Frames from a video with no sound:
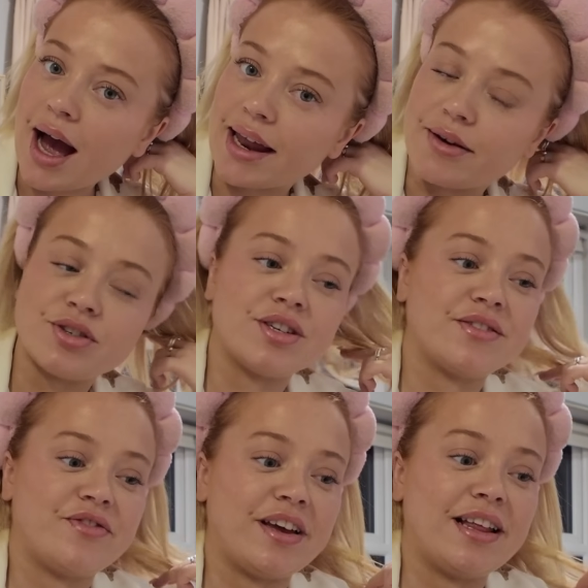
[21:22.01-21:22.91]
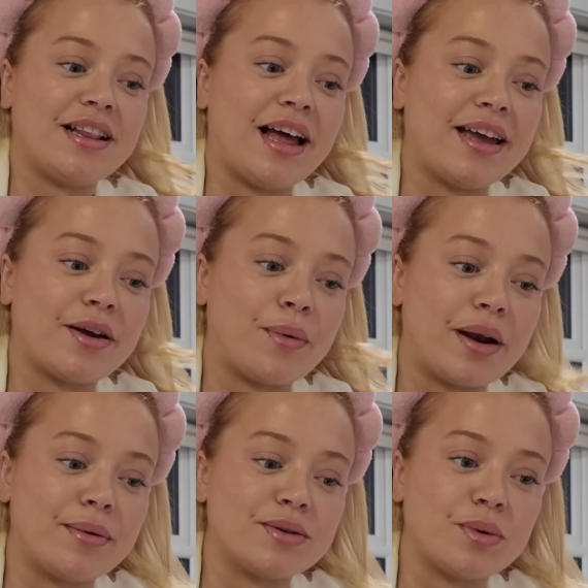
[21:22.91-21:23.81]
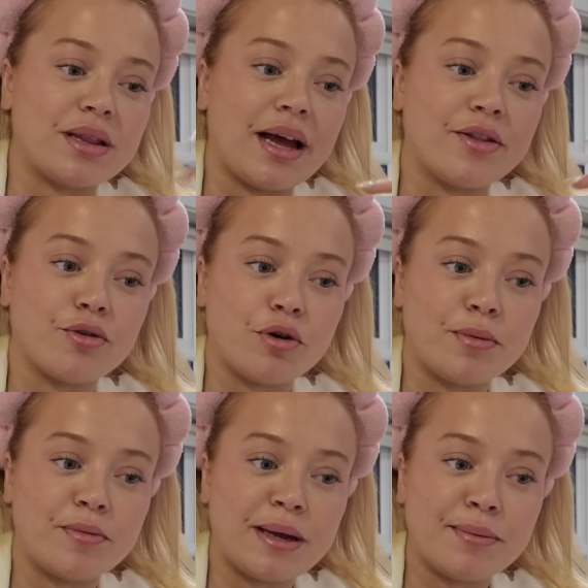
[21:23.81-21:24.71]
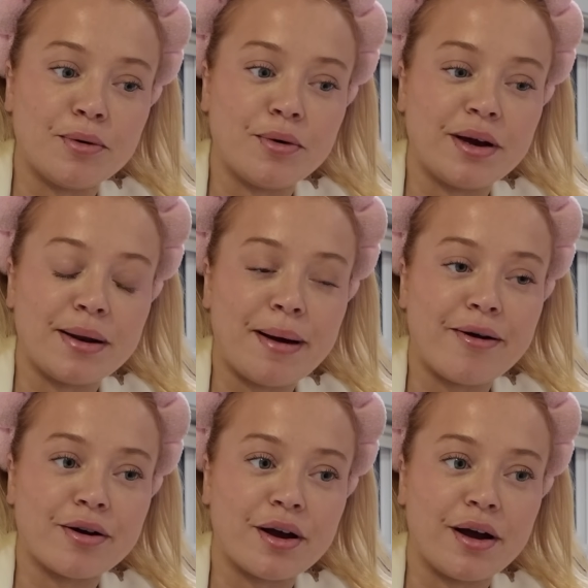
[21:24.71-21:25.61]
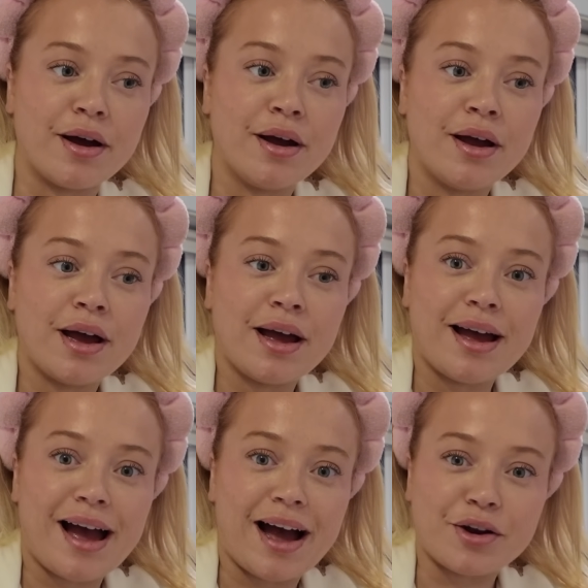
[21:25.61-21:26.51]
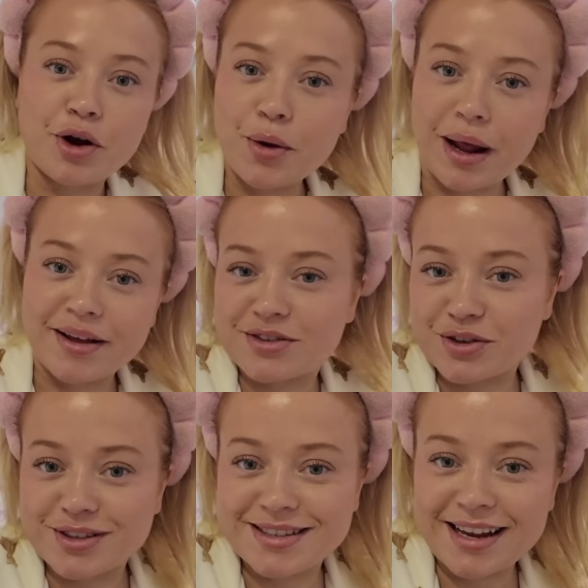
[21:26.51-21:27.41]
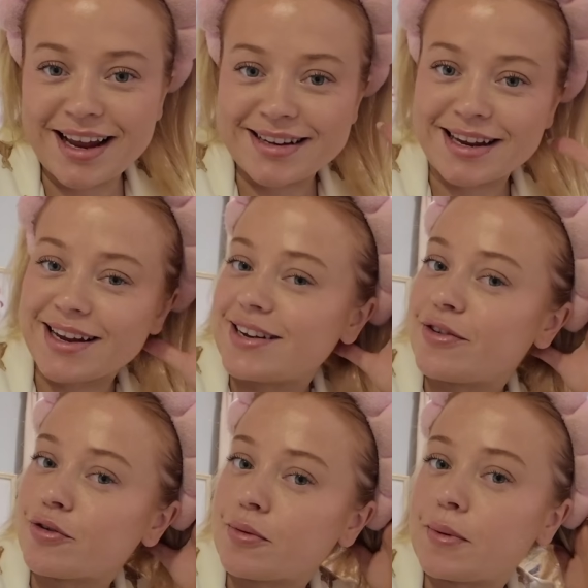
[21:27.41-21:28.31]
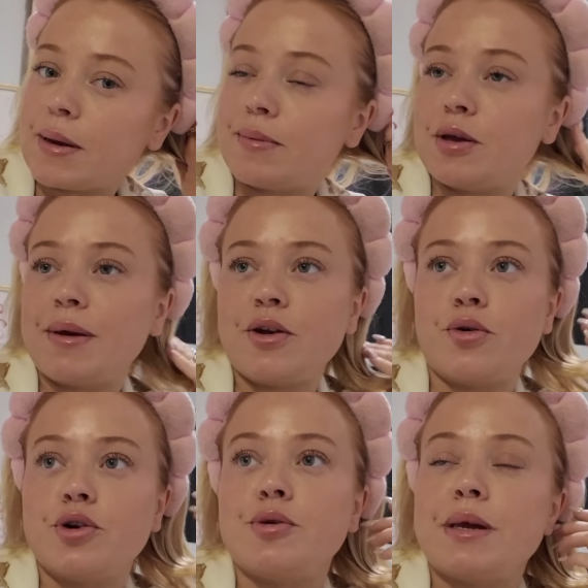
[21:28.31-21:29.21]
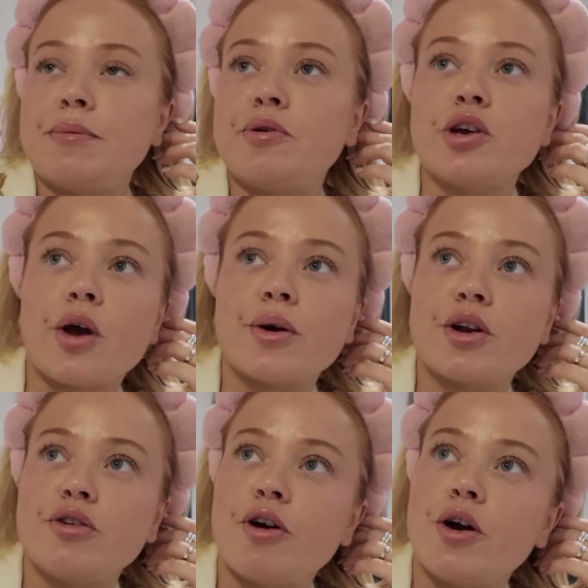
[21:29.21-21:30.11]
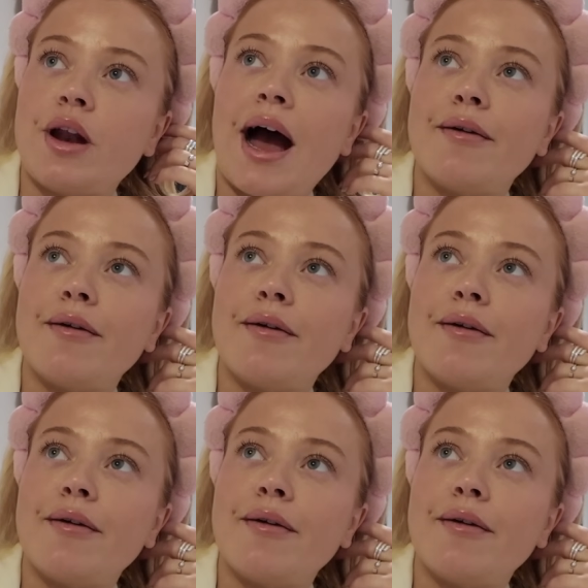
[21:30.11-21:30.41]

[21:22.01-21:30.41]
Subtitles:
And I was just feeling like when I was with like the group of people in America, I don't know, like it's just a different group of people, you're meeting all new people, you're going on your own.